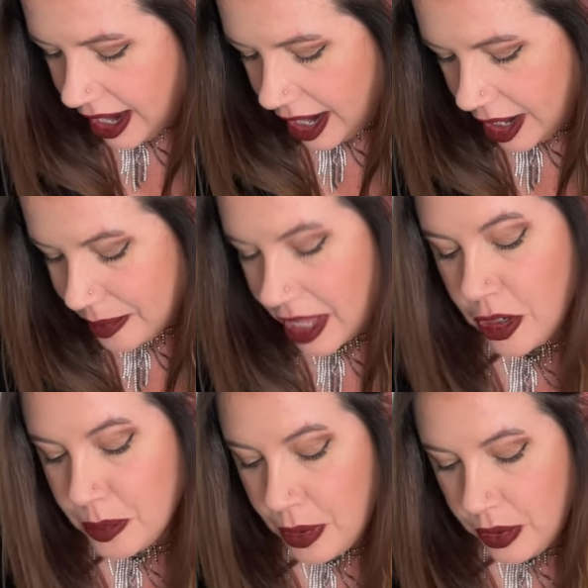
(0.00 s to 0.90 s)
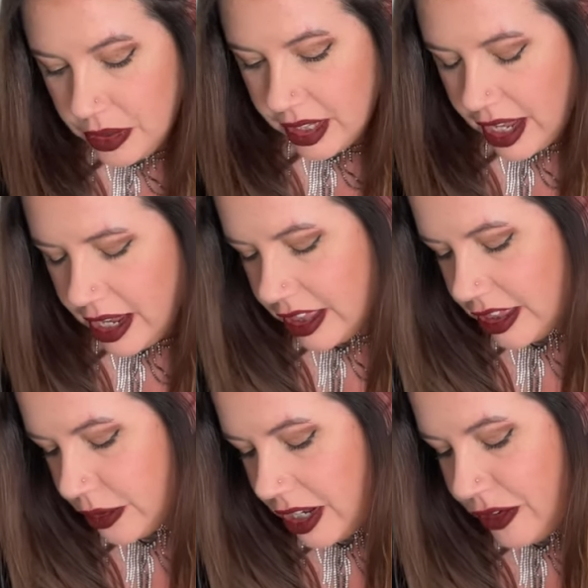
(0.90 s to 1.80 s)
Um, and they're both a
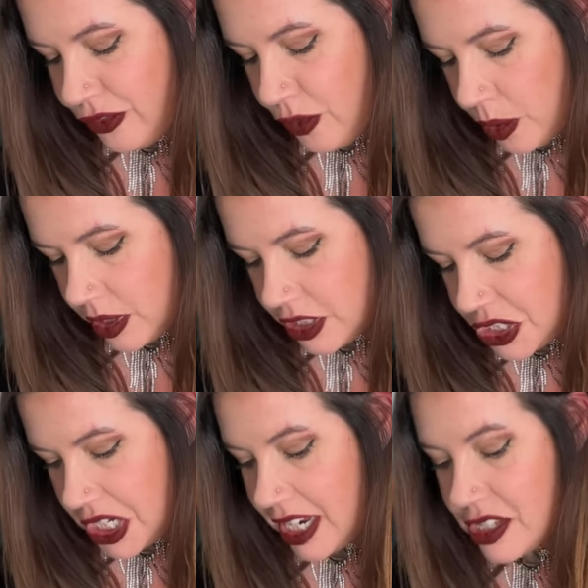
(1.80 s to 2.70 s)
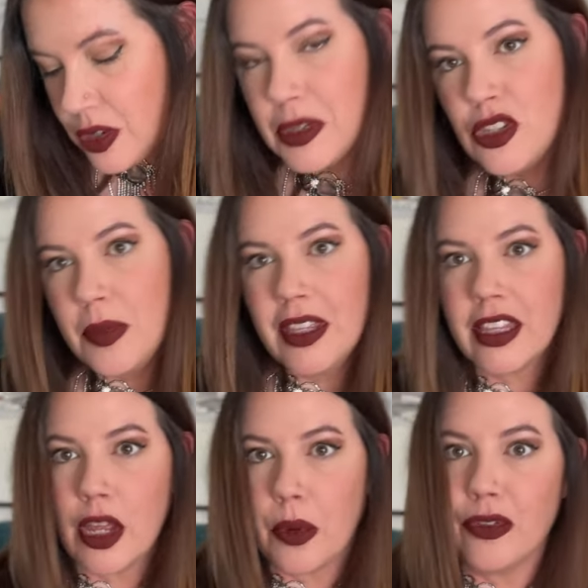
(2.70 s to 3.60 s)
thirty-four G. So I'm assuming
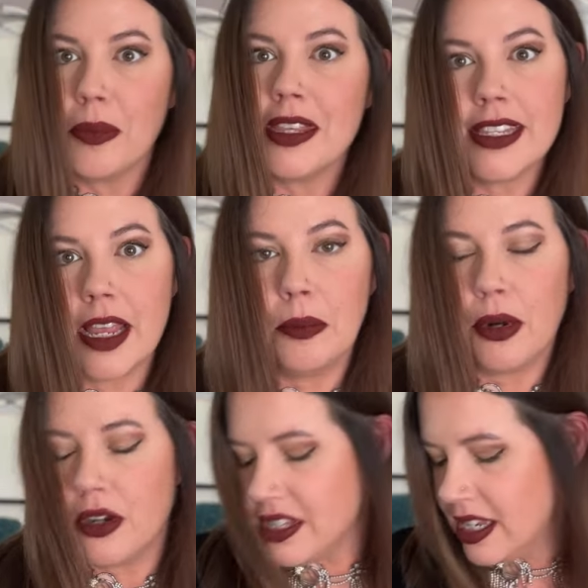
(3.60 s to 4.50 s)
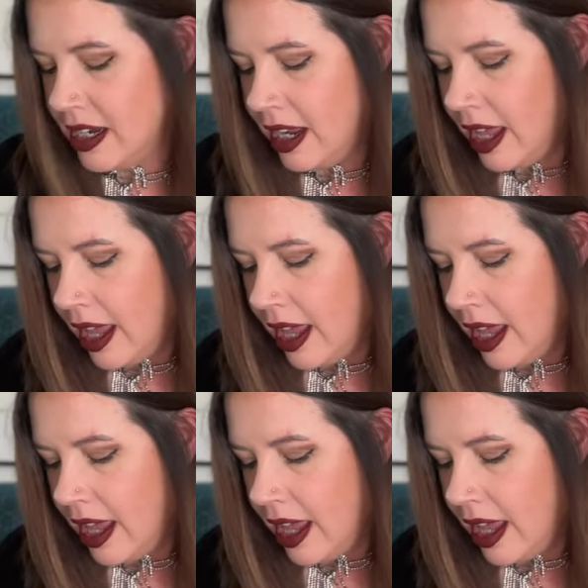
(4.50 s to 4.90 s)
that they were from the same person.